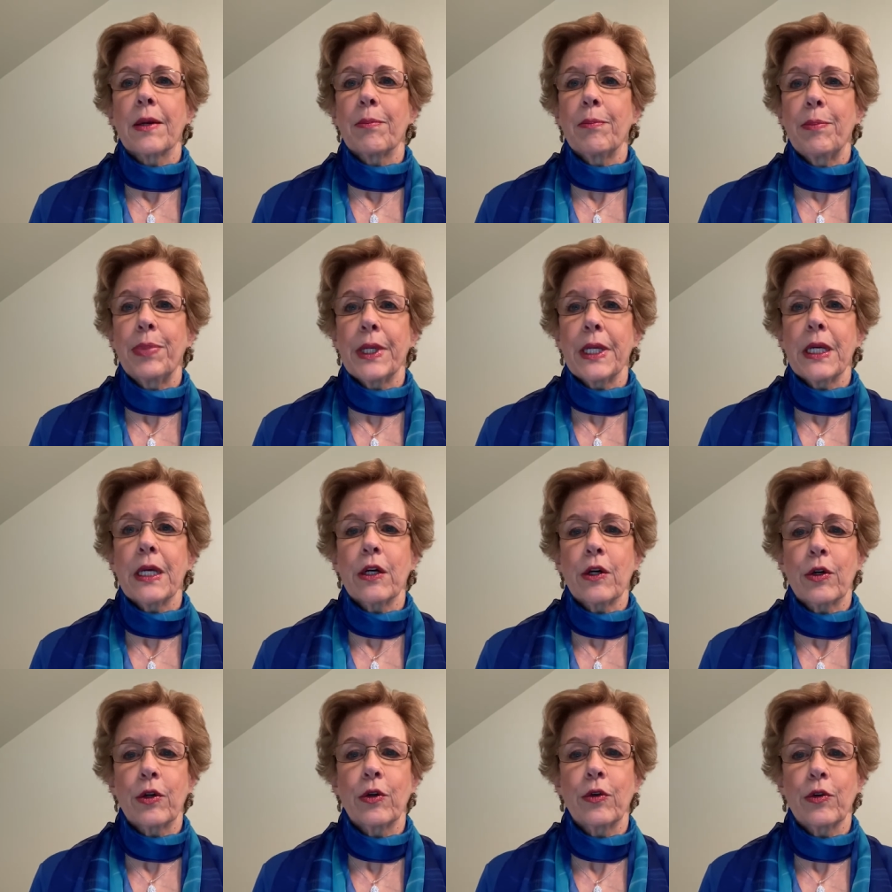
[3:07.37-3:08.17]
Be
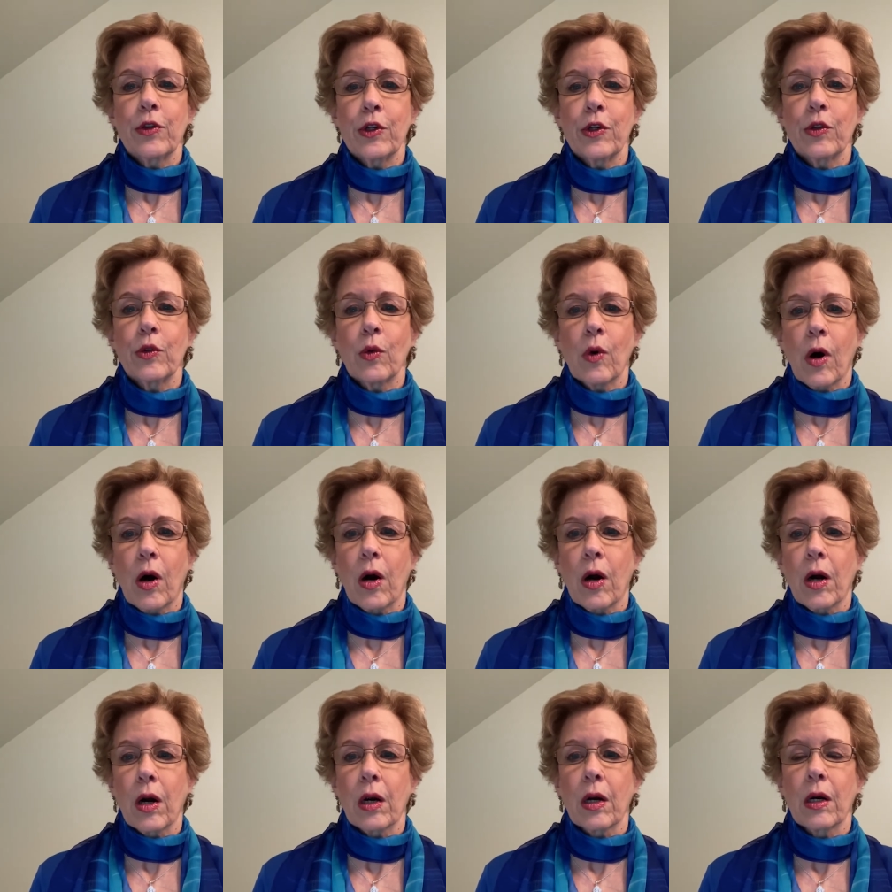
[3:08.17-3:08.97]
who you
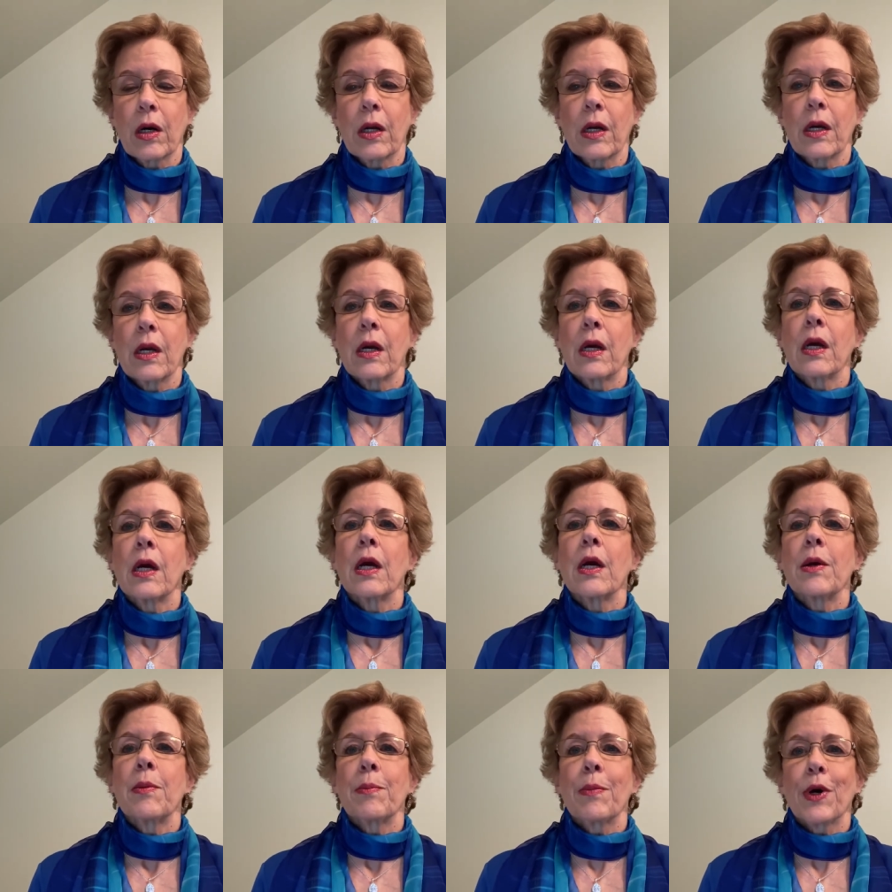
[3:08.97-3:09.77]
are
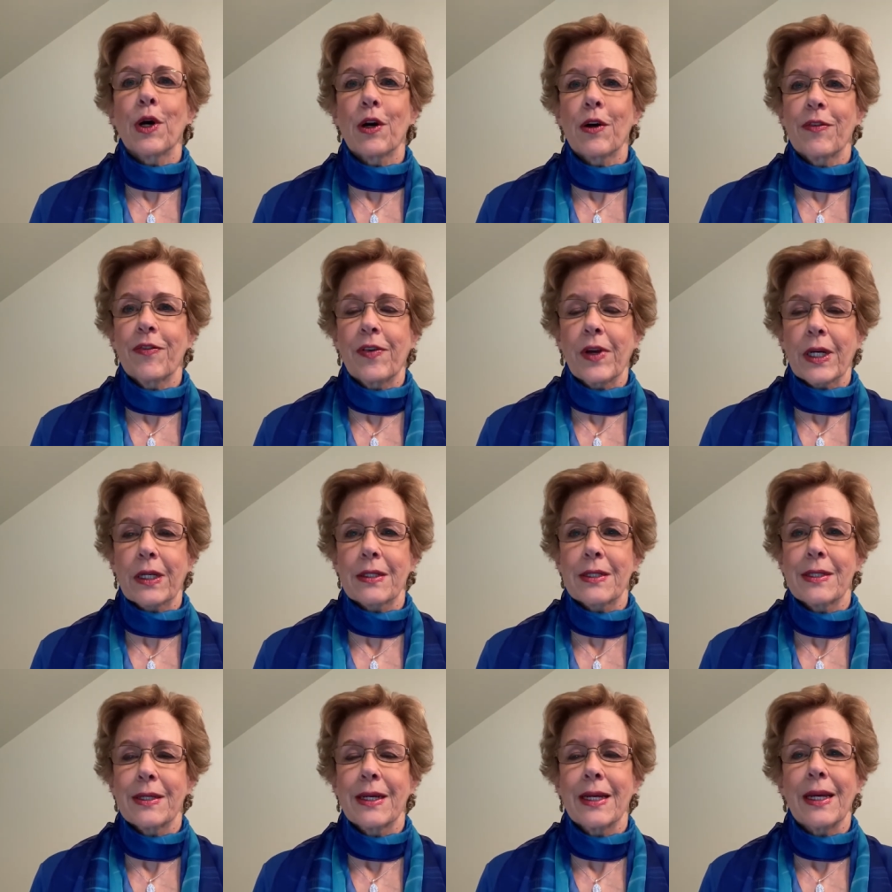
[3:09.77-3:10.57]

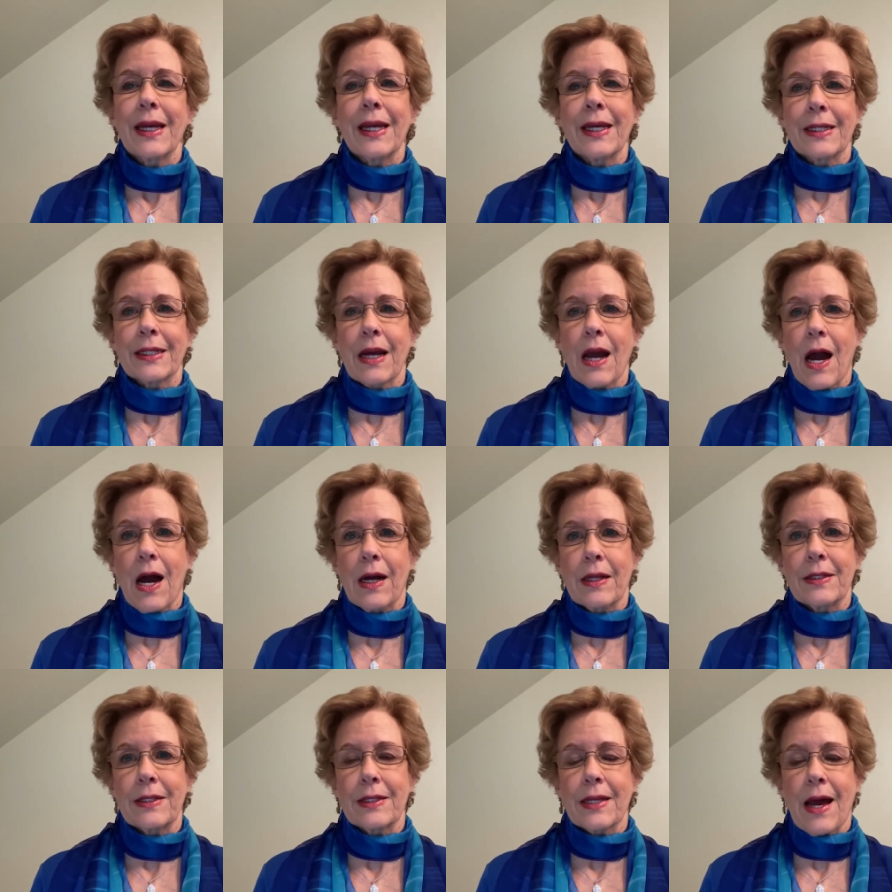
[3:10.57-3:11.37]
perfect in
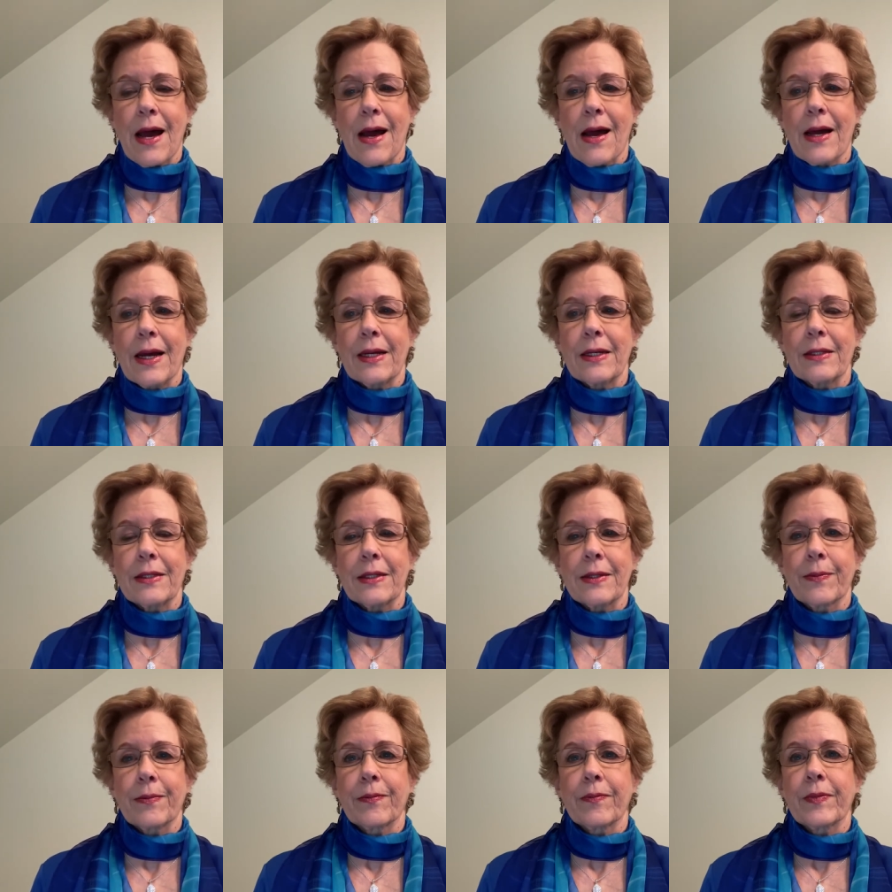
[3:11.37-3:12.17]
God's eyes.
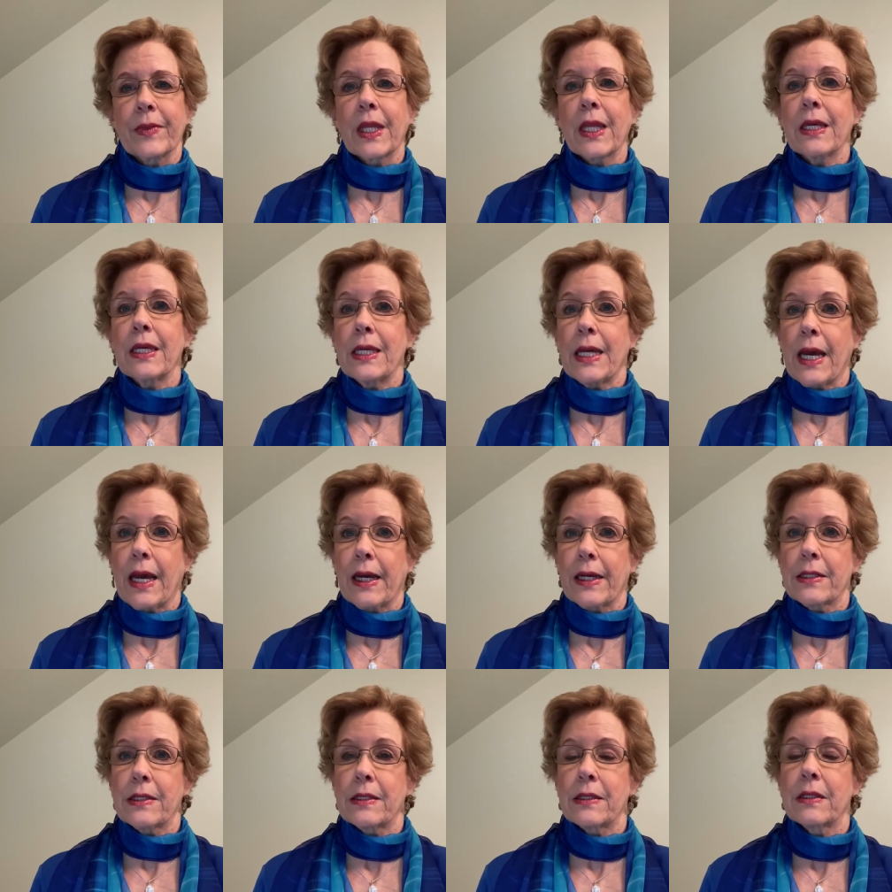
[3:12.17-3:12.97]

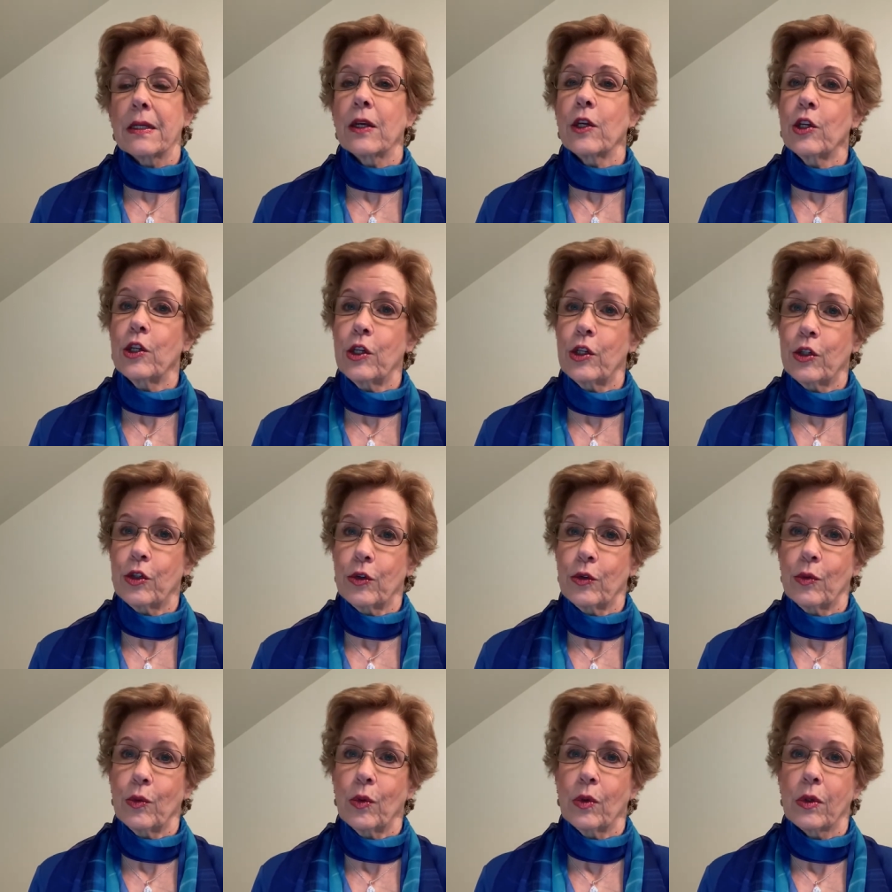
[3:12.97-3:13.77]
Yes,
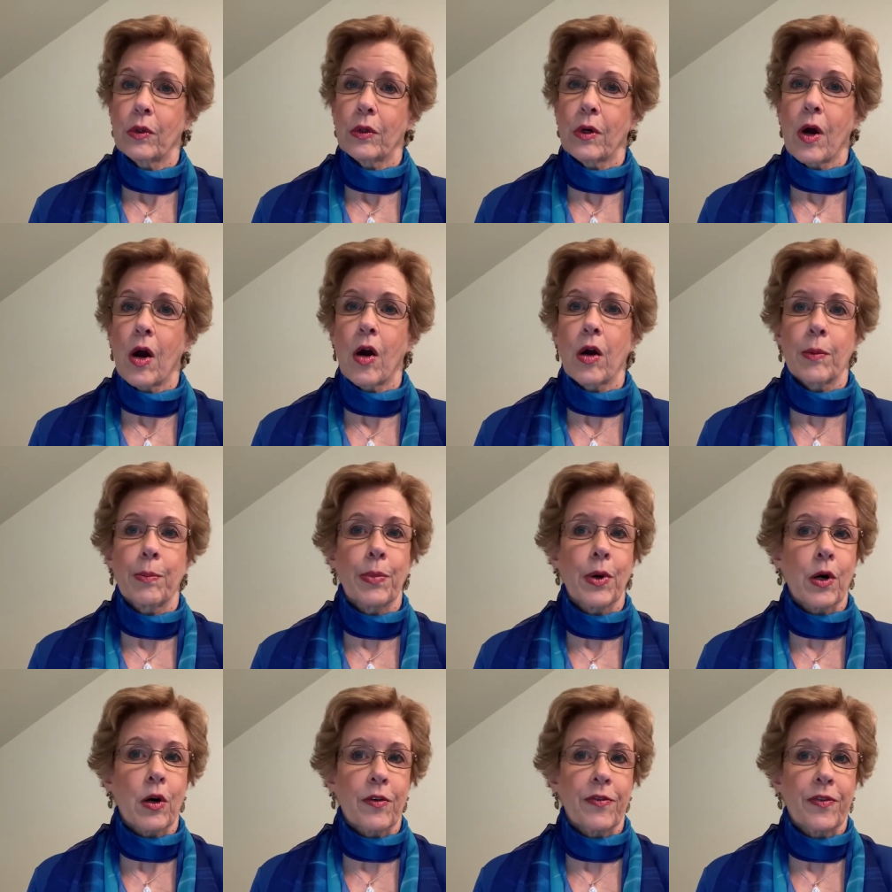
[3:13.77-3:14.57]
you are
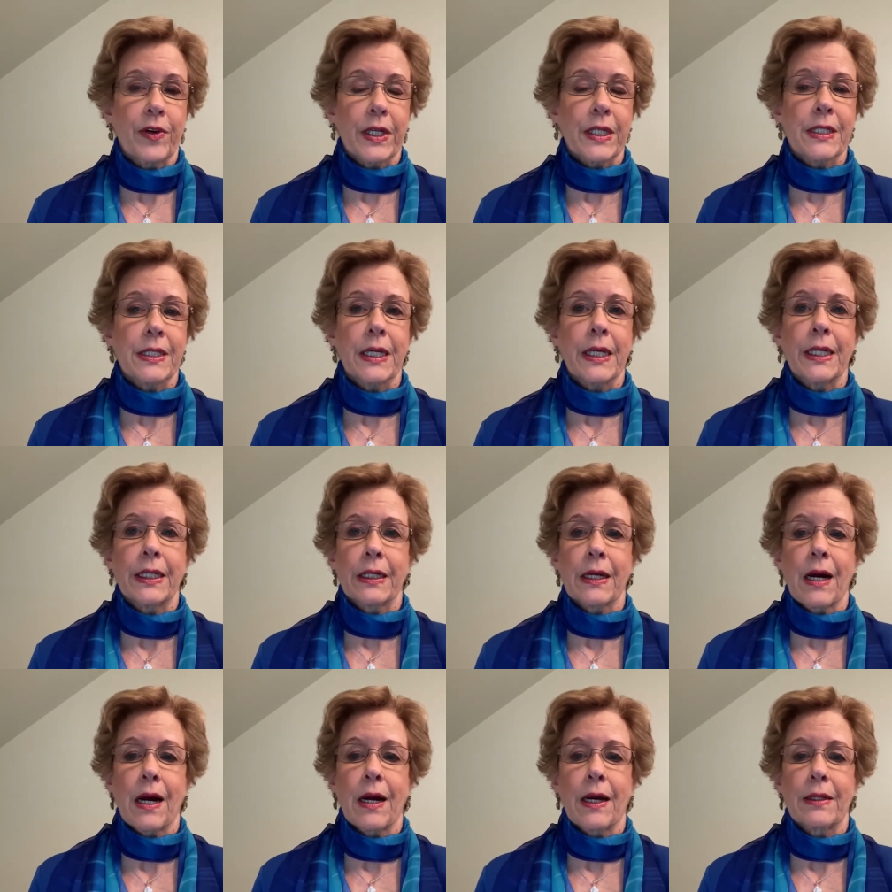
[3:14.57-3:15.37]
perfect in
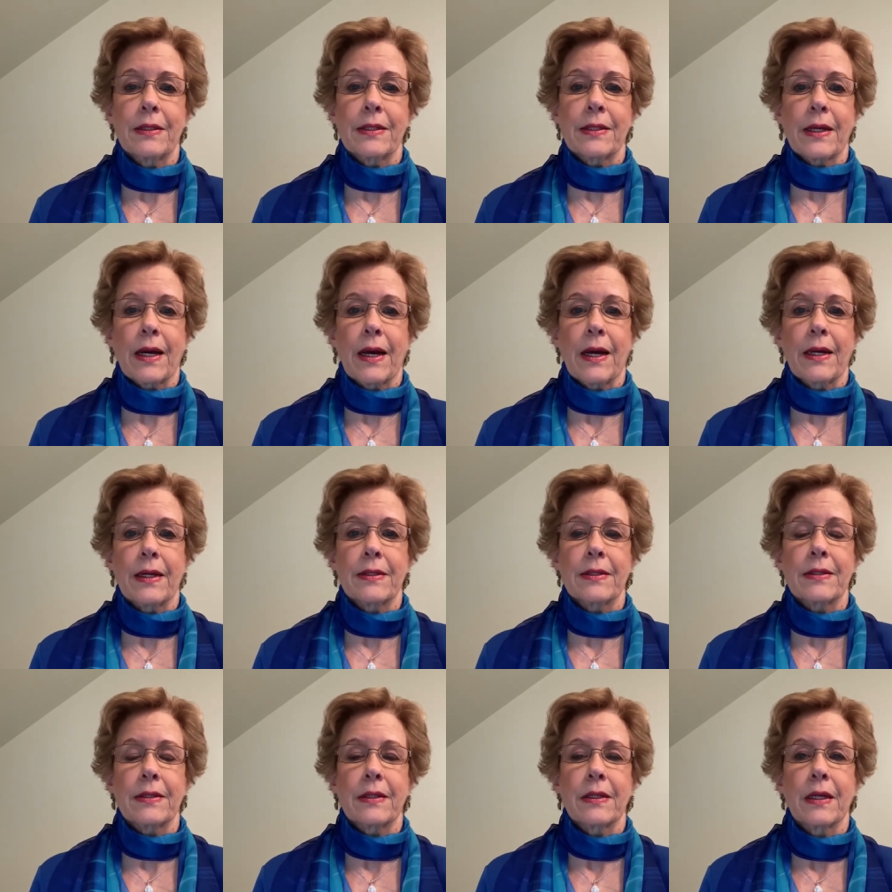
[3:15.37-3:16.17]
God's
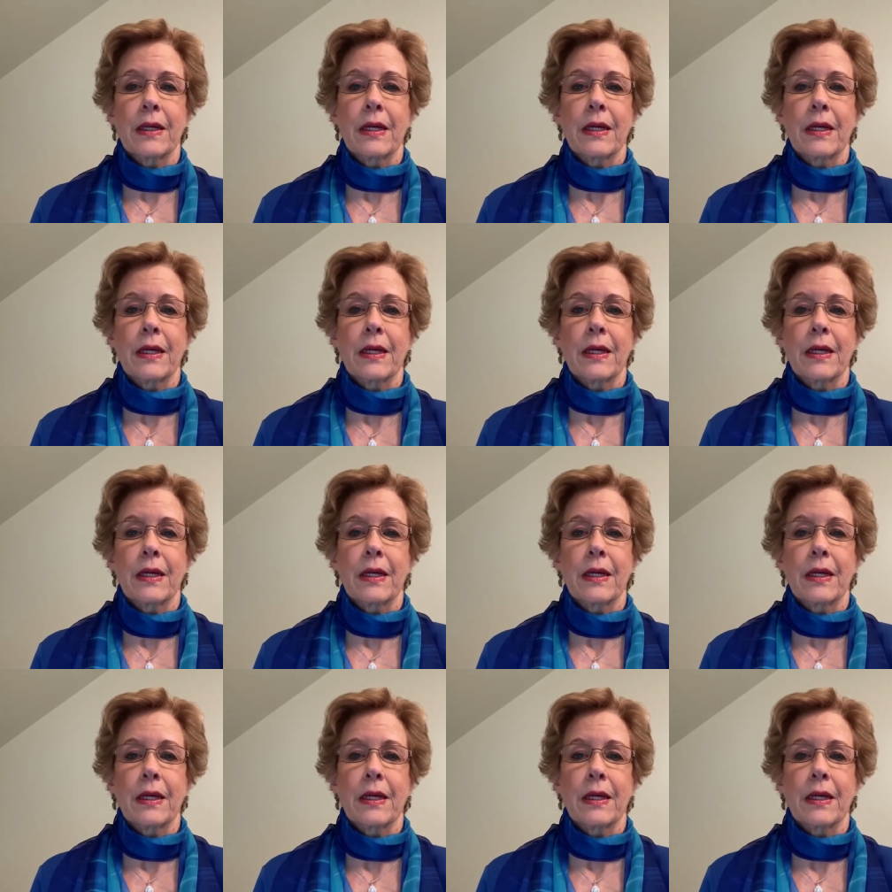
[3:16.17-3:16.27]
eyes.